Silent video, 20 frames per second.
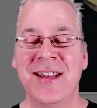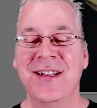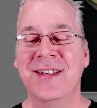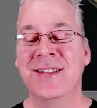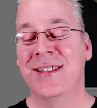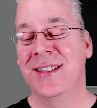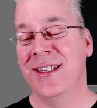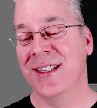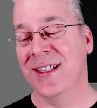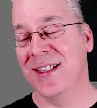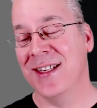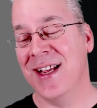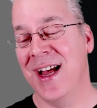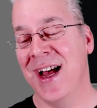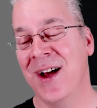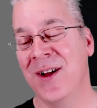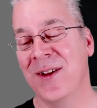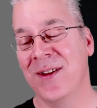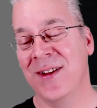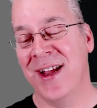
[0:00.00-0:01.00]
still
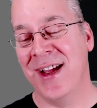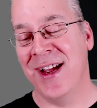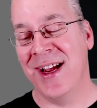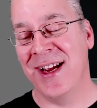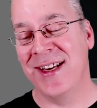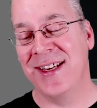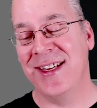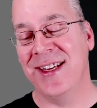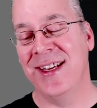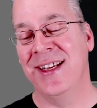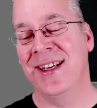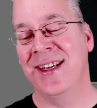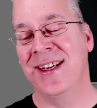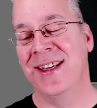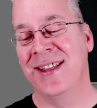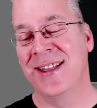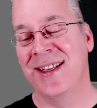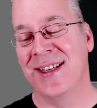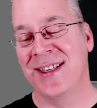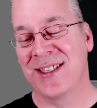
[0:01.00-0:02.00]
outlined
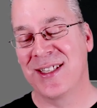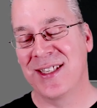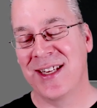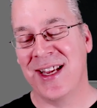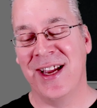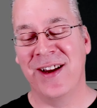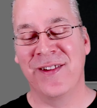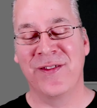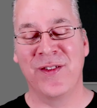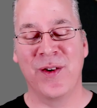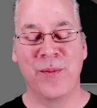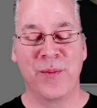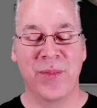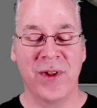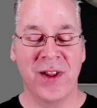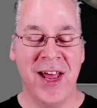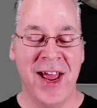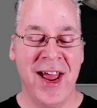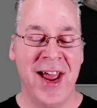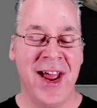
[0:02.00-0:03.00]
in this kind of a
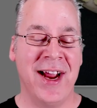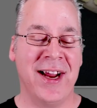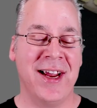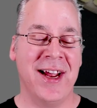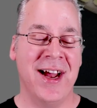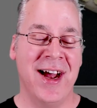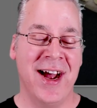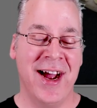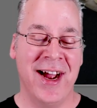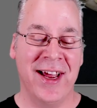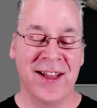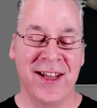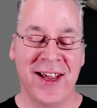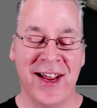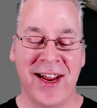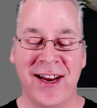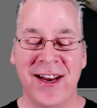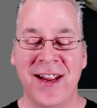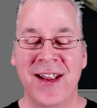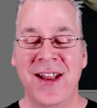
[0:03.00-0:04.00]
black
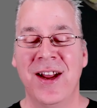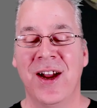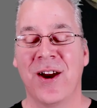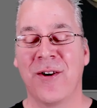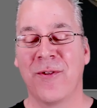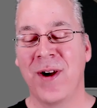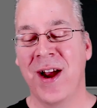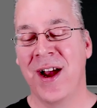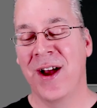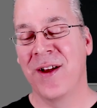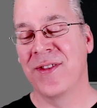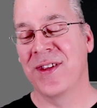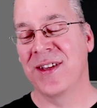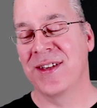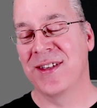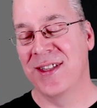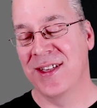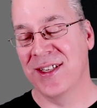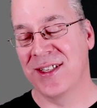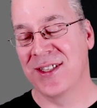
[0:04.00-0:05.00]
highlight around
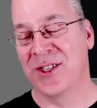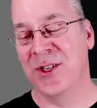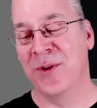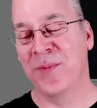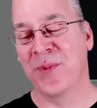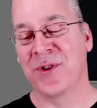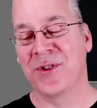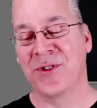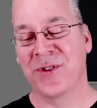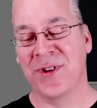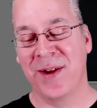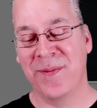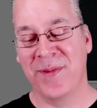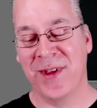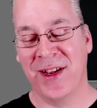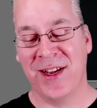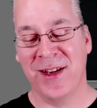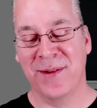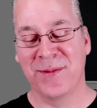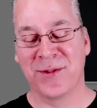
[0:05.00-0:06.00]
the Super Stripe
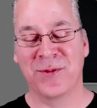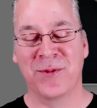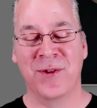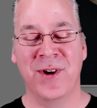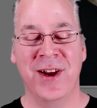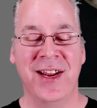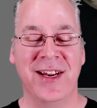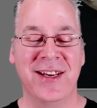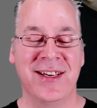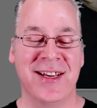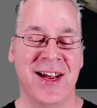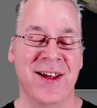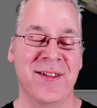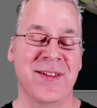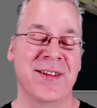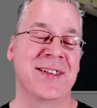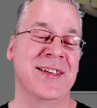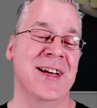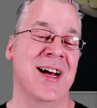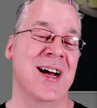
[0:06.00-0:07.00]
that comes right
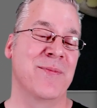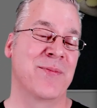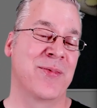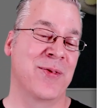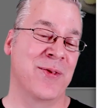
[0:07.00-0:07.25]
down the top.